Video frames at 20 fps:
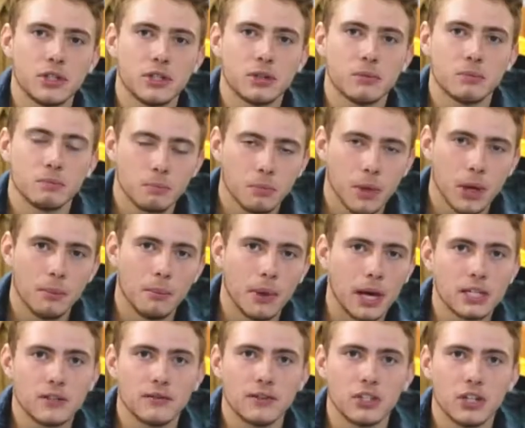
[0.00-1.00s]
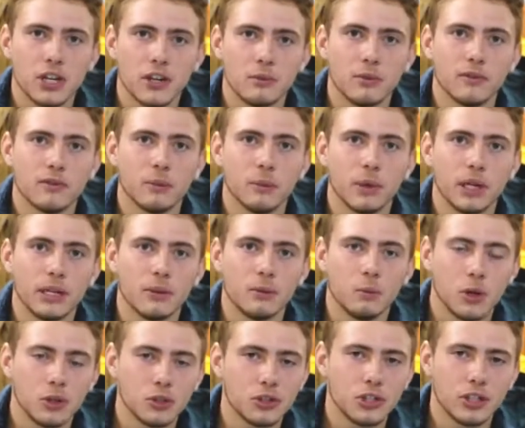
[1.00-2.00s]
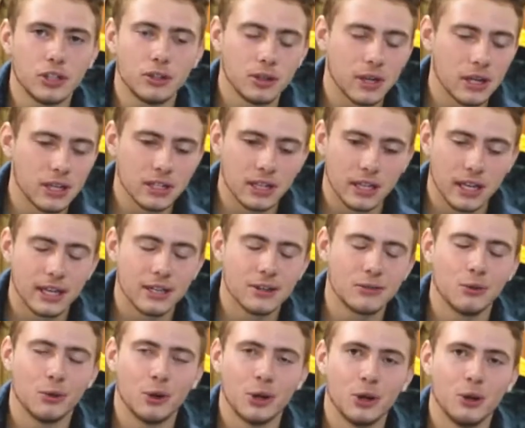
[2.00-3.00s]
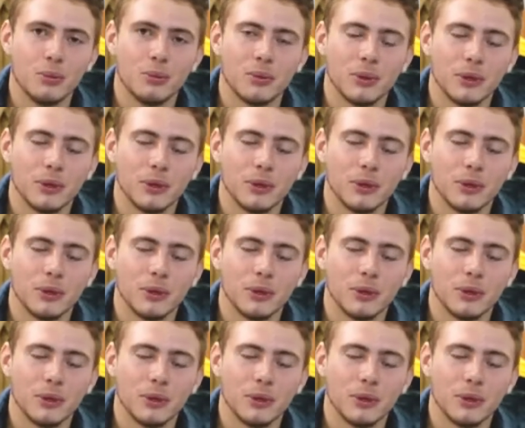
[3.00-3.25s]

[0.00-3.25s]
is a massive achievement for me, watching as a kid growing up.